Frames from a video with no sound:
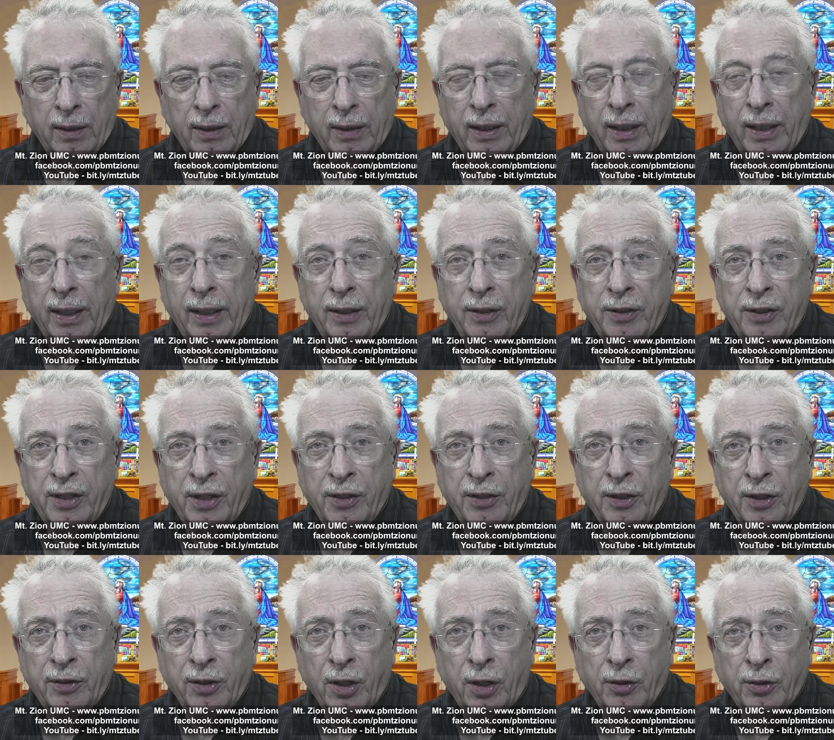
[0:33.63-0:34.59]
and since
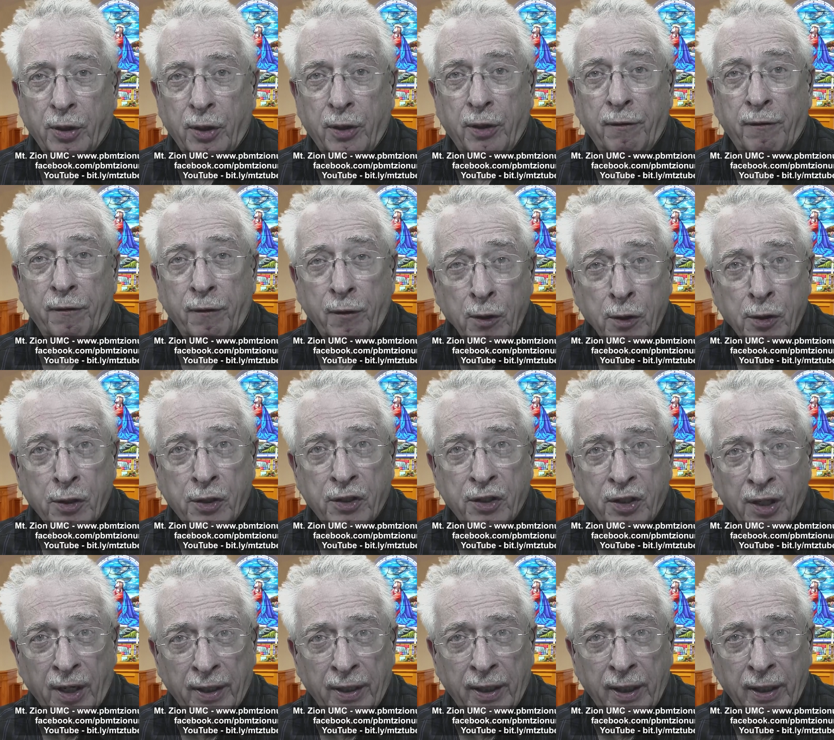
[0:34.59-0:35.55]
it's also the first
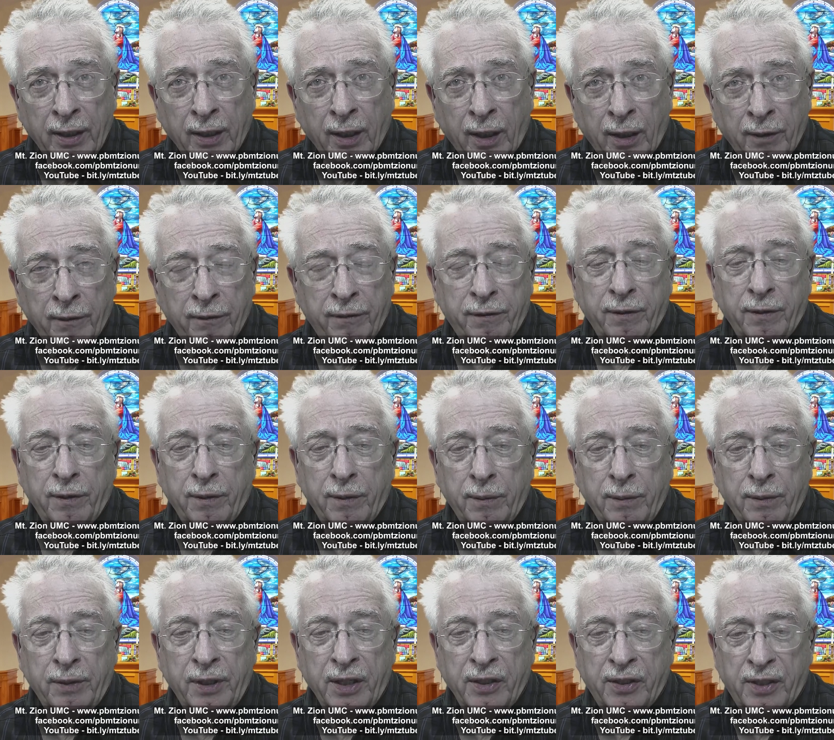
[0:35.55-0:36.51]
Sunday of
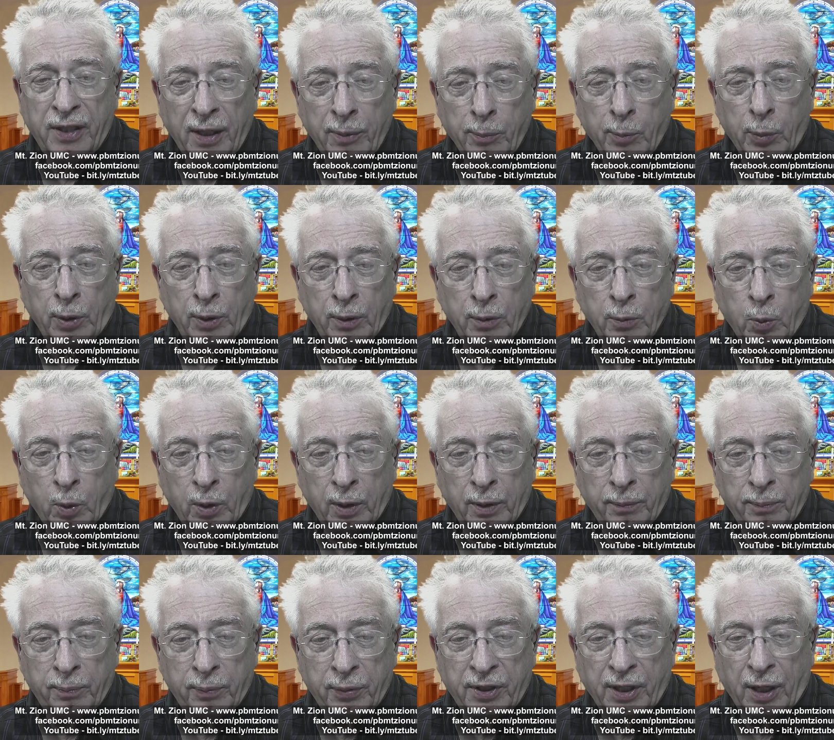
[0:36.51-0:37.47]
December,
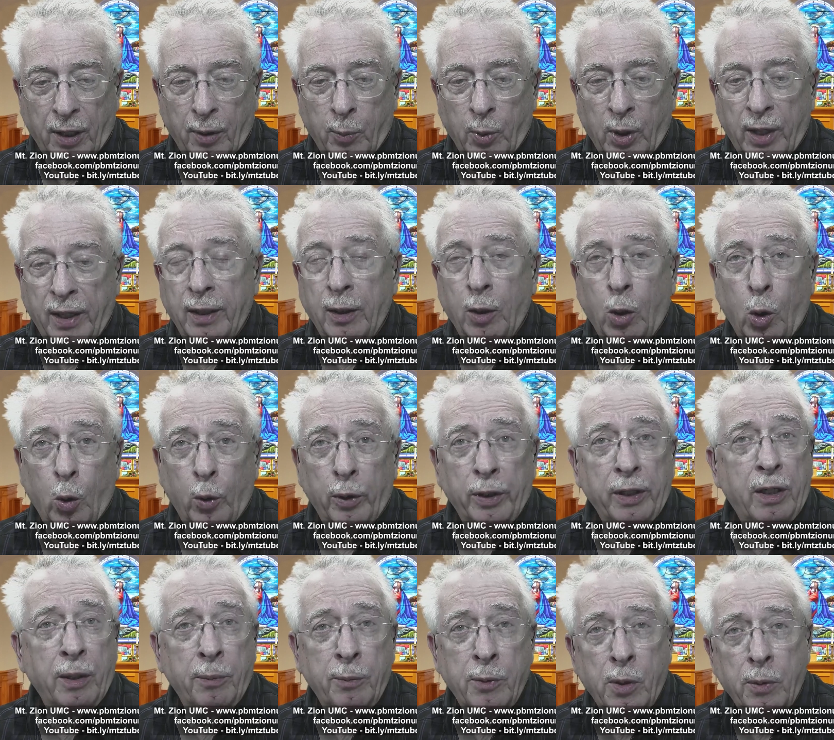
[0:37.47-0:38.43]
we're celebrating
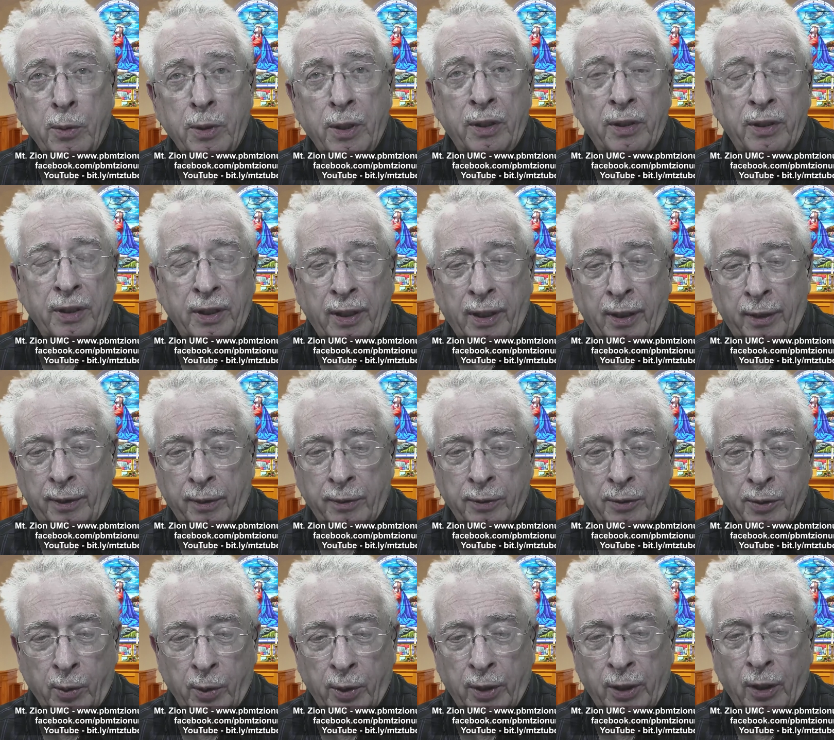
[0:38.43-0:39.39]
Holy Communion together
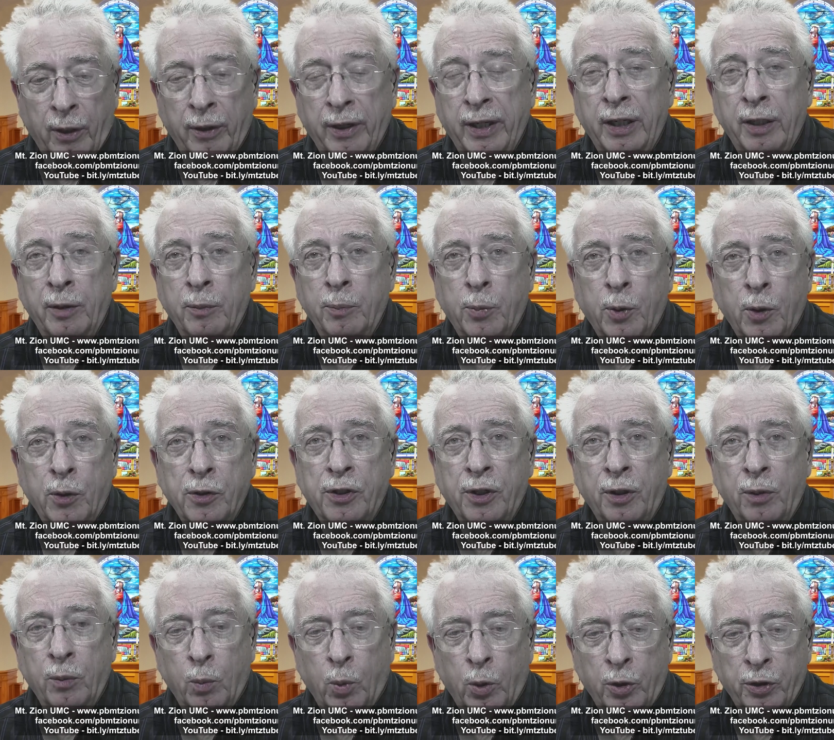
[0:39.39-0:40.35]
during our
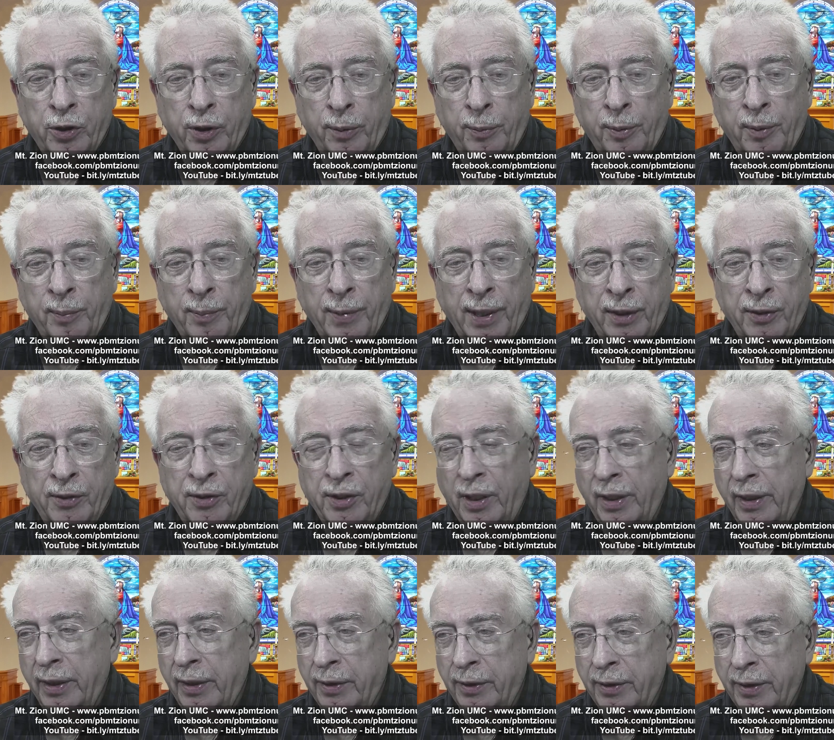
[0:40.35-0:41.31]
in-person worship at Mount
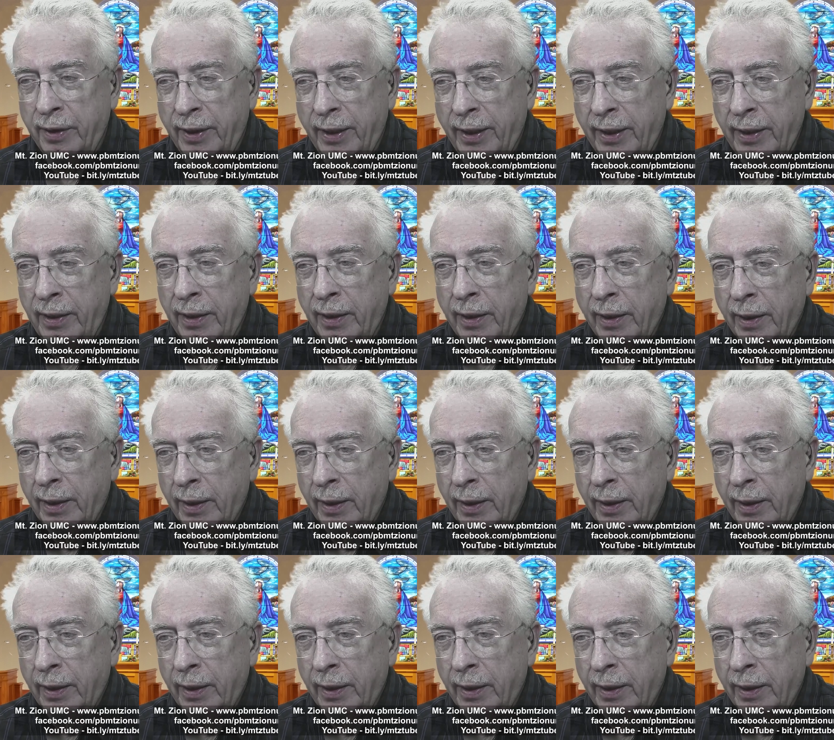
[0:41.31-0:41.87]
Zion today.